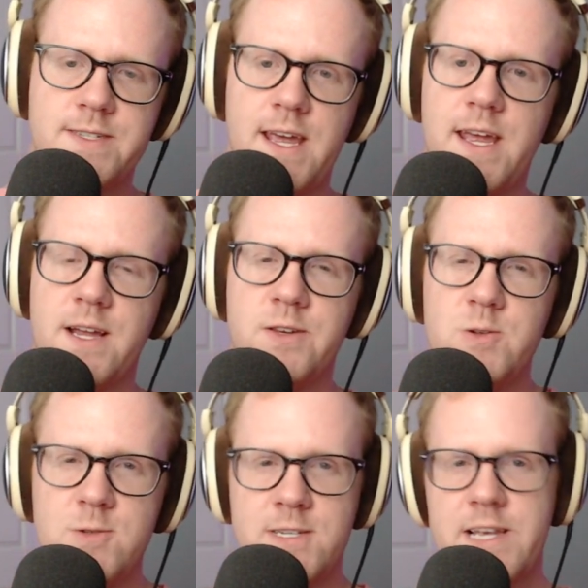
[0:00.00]
a
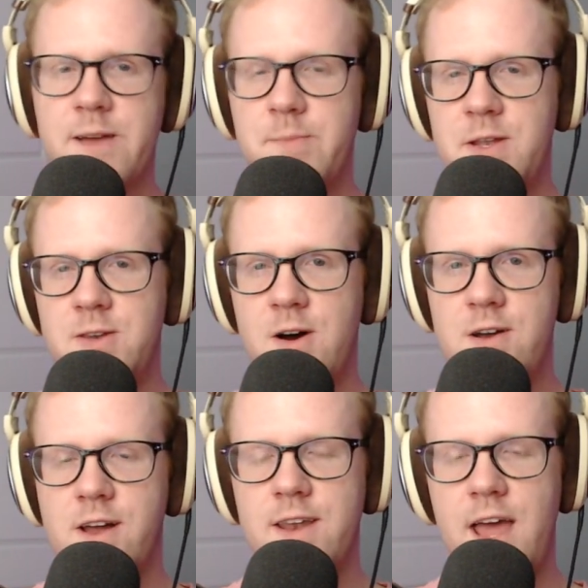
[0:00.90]
new segment
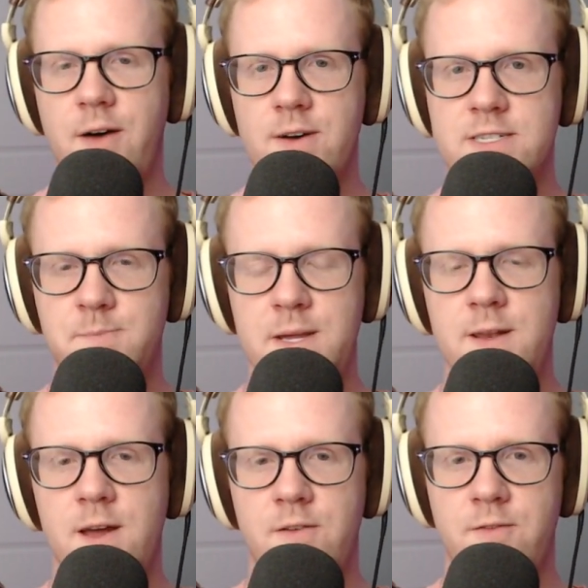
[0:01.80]
done on
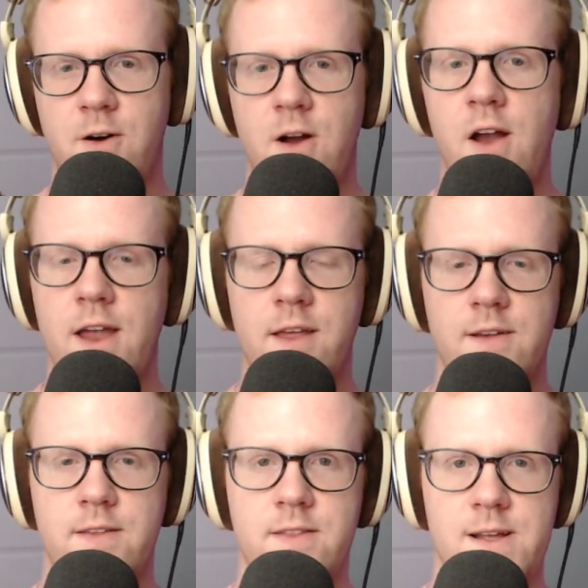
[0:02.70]
LSPDFR
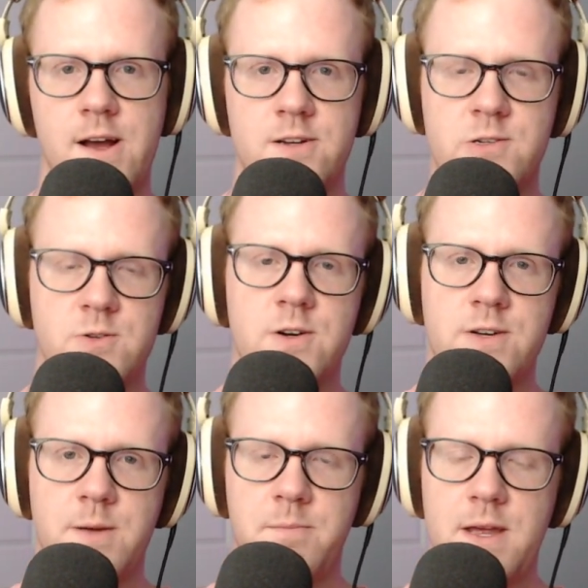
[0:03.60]
in the
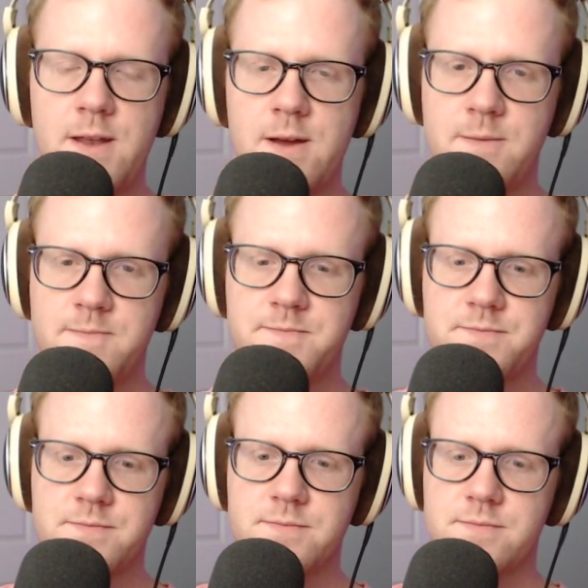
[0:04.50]
Australian media.
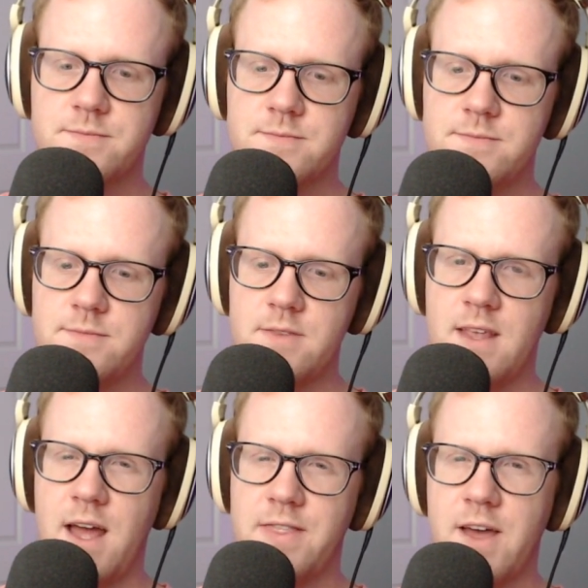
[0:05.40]

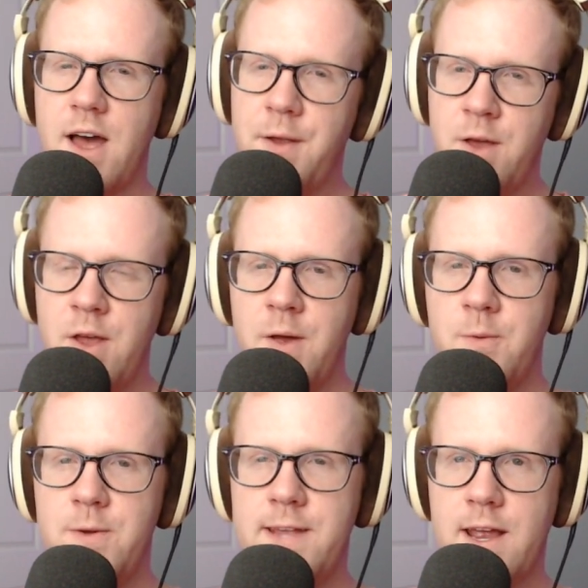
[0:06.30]
I thought
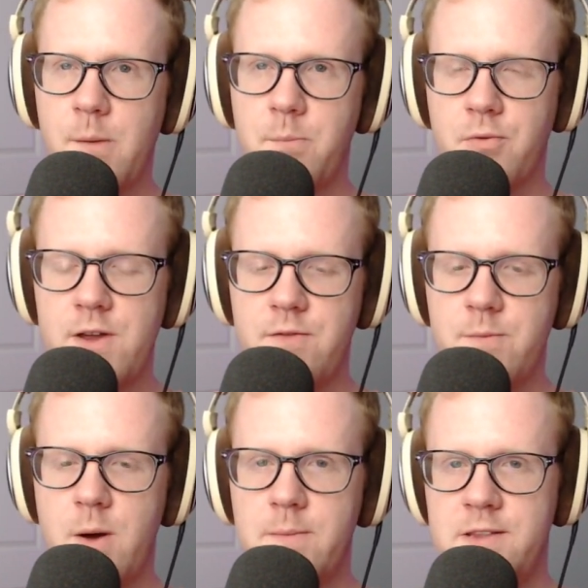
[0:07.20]
we'd take a brief
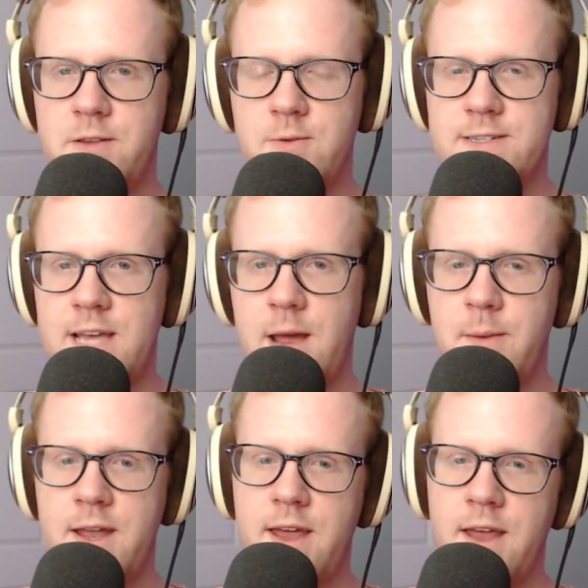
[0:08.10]
moment to
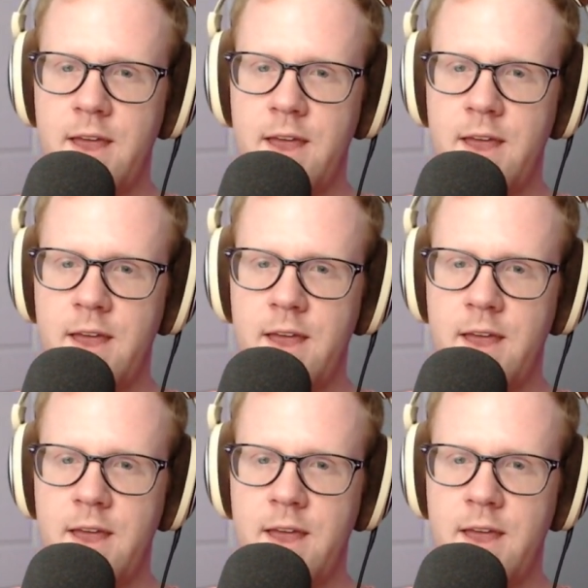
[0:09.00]
examine it.